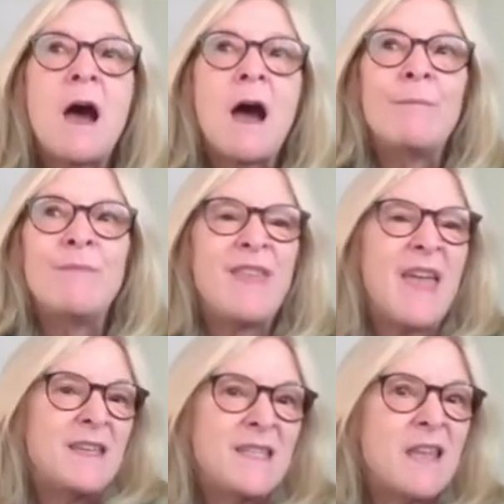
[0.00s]
um,
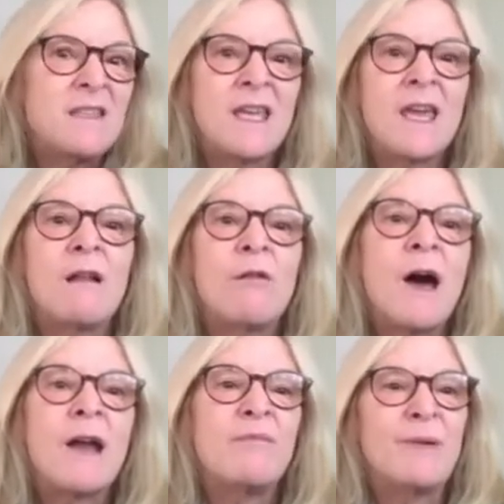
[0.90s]
they tend to get a
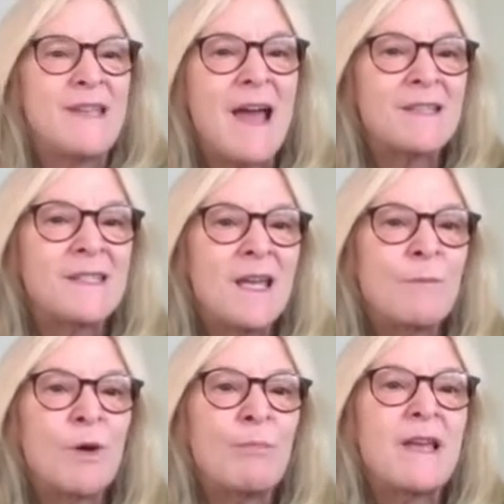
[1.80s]
lot of potassium
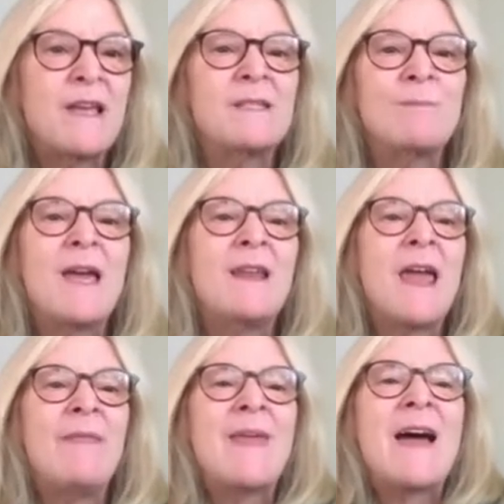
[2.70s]
replacement,
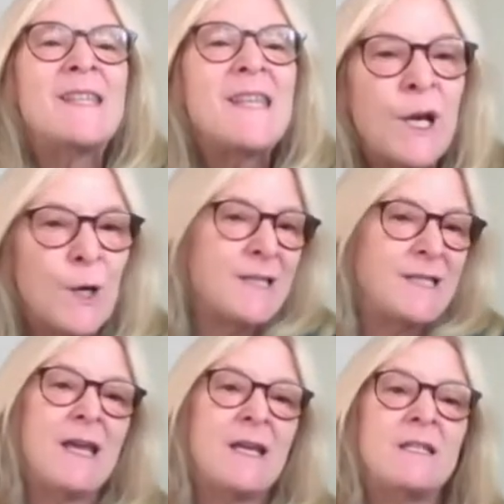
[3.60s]
and that's
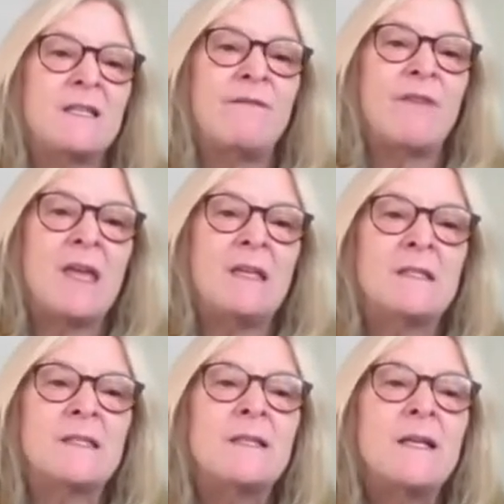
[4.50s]
irritating to
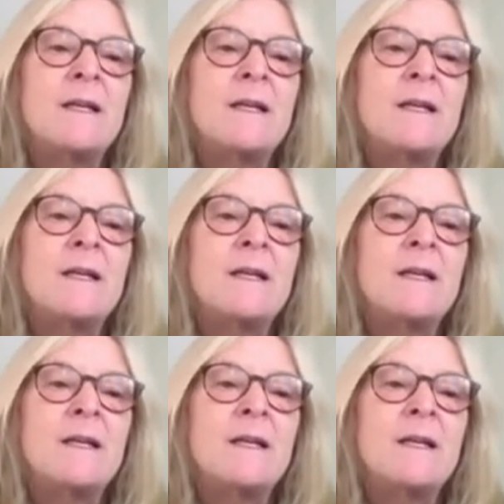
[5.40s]
veins.